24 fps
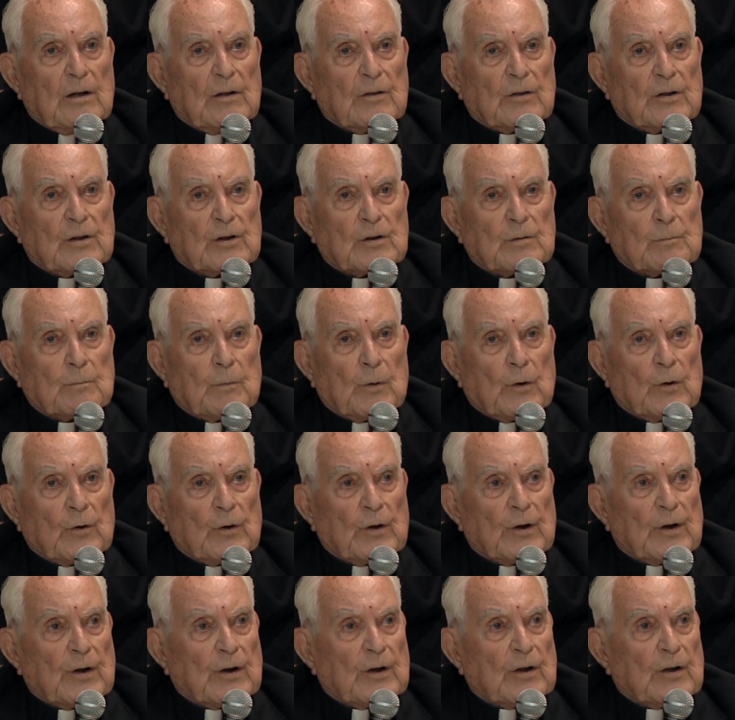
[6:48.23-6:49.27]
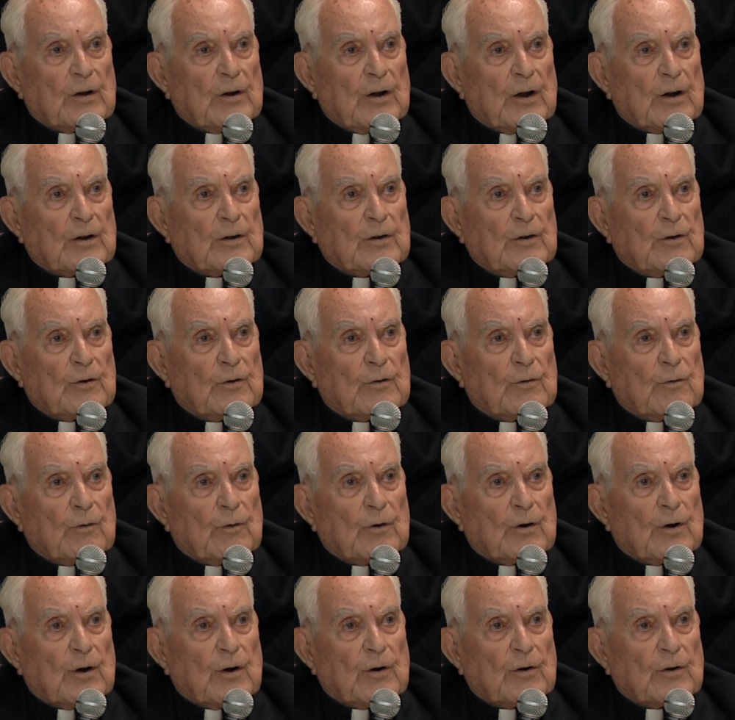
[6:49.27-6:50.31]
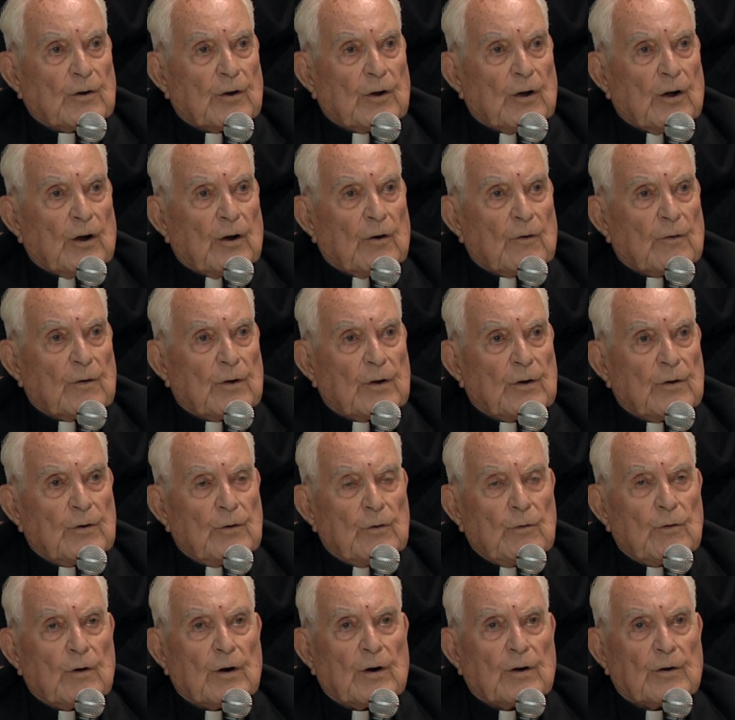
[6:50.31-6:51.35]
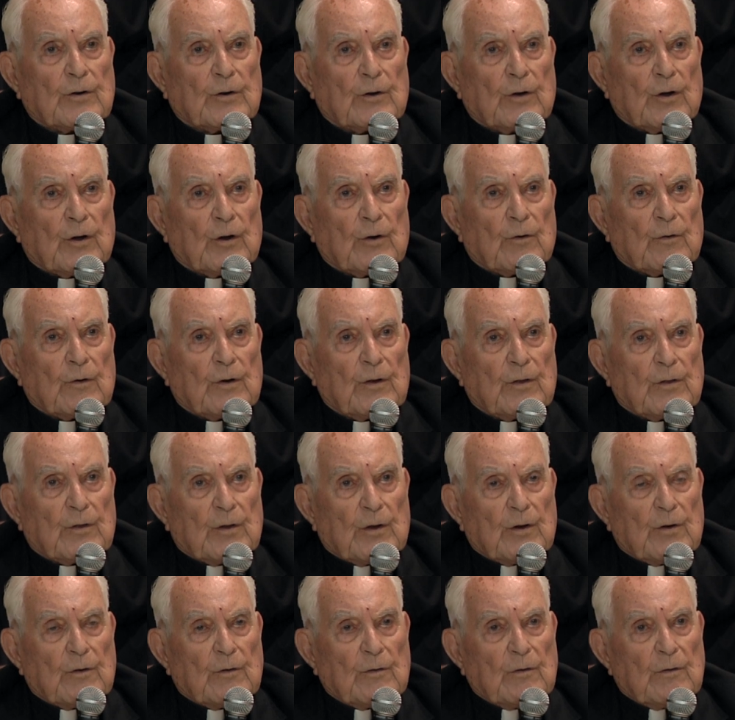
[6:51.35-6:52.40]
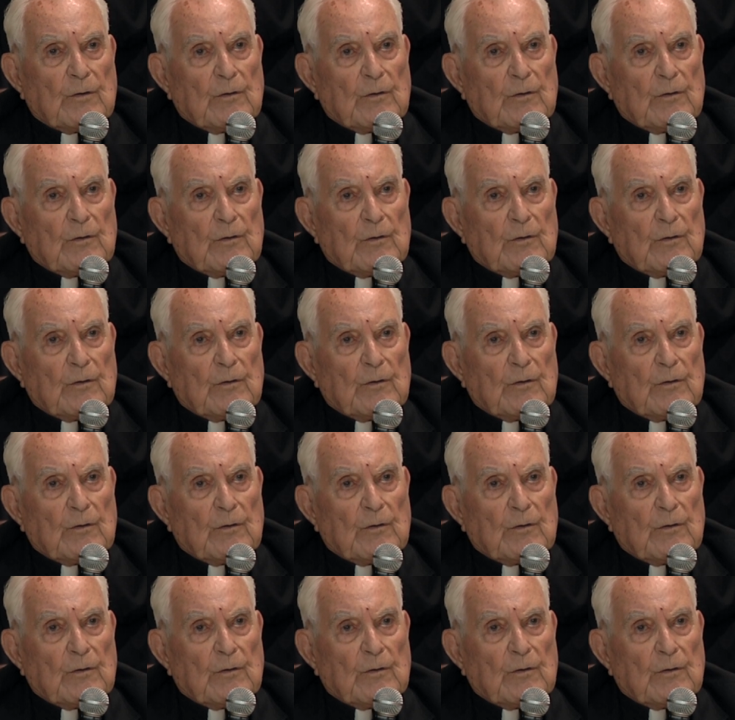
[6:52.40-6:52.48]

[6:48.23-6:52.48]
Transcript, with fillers: this building connected to an art gallery, a new art gallery that